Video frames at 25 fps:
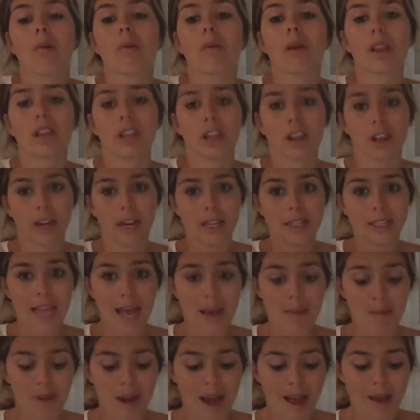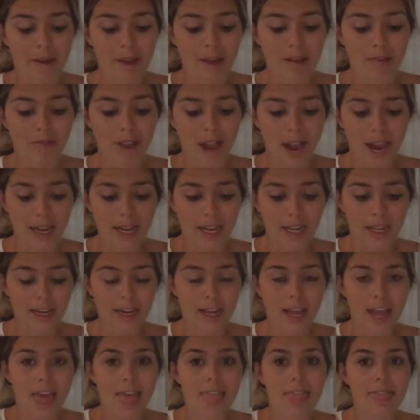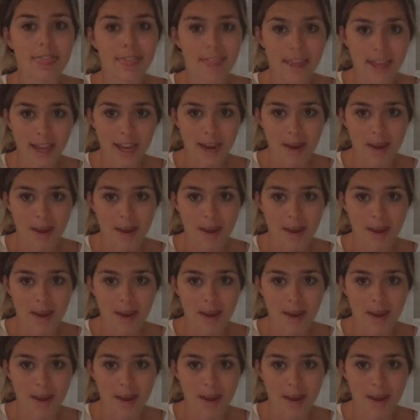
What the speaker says: You're going to tap it out and write it, and then